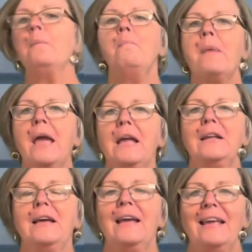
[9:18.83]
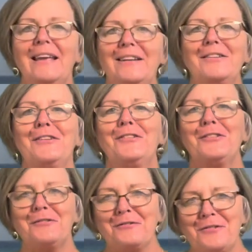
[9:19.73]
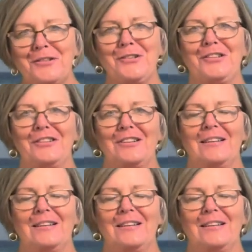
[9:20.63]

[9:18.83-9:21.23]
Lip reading: made it sufficient.